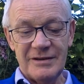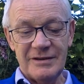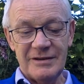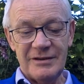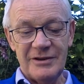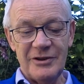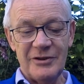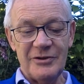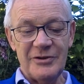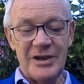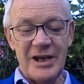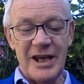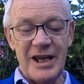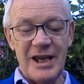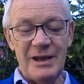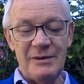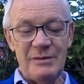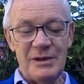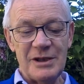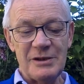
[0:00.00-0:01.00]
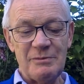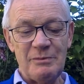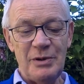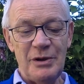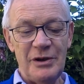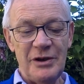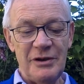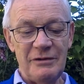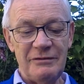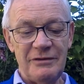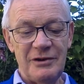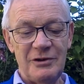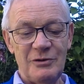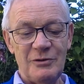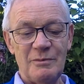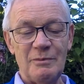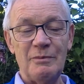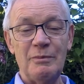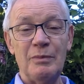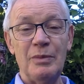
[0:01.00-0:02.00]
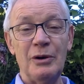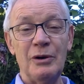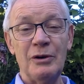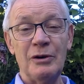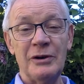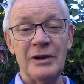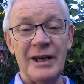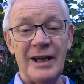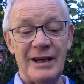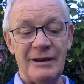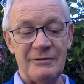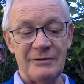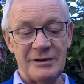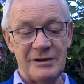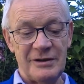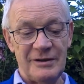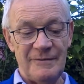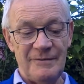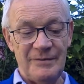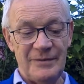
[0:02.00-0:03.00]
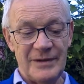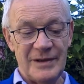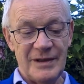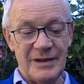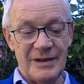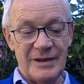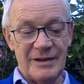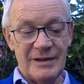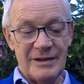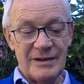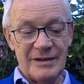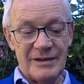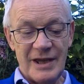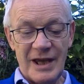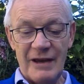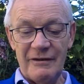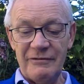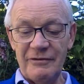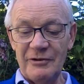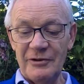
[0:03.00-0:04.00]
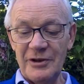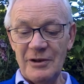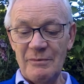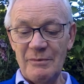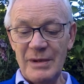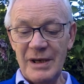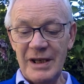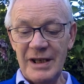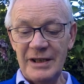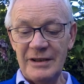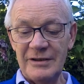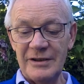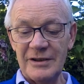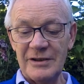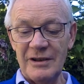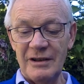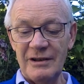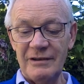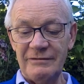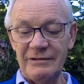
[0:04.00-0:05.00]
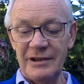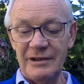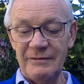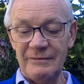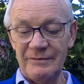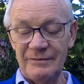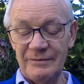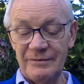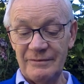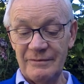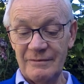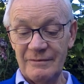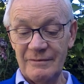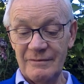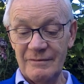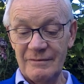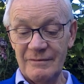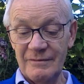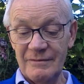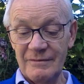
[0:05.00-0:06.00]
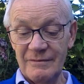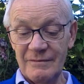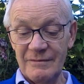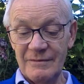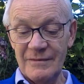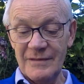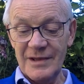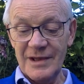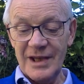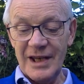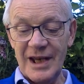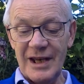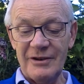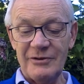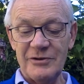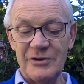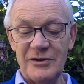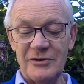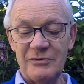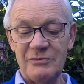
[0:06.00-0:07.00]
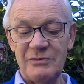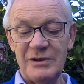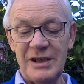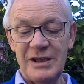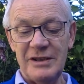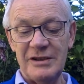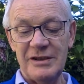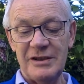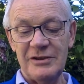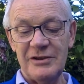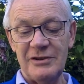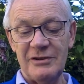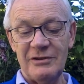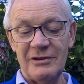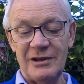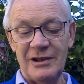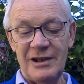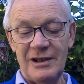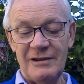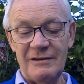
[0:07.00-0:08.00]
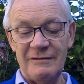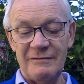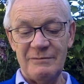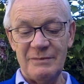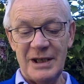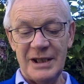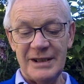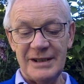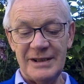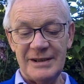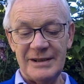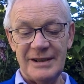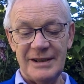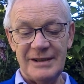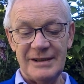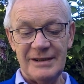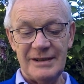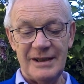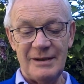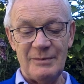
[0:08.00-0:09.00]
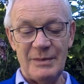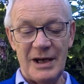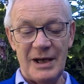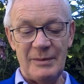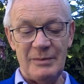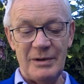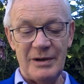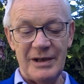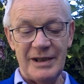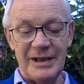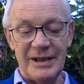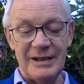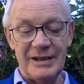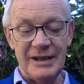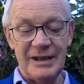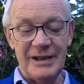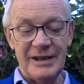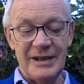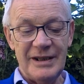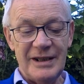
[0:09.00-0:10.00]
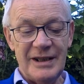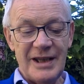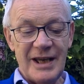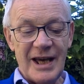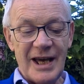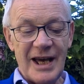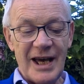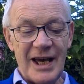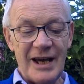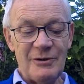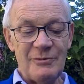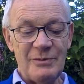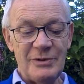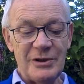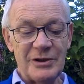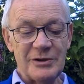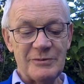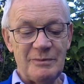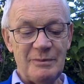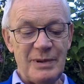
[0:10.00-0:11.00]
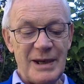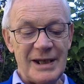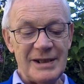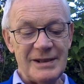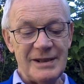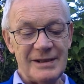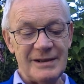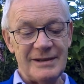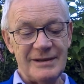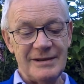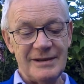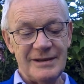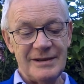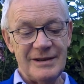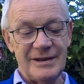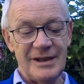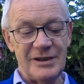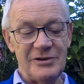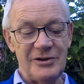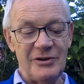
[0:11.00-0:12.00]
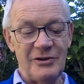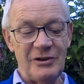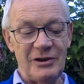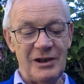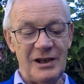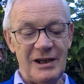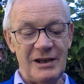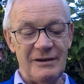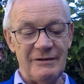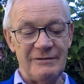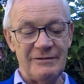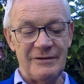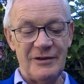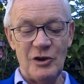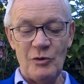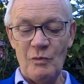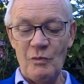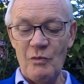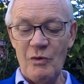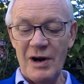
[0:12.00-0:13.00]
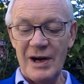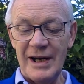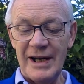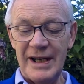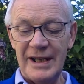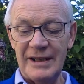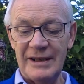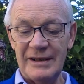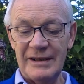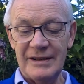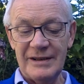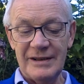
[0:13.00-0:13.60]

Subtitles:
Your name is perfume poured out. Therefore the maidens love you. How sweet is your love, my sister, my bride. How much better is your love than wine,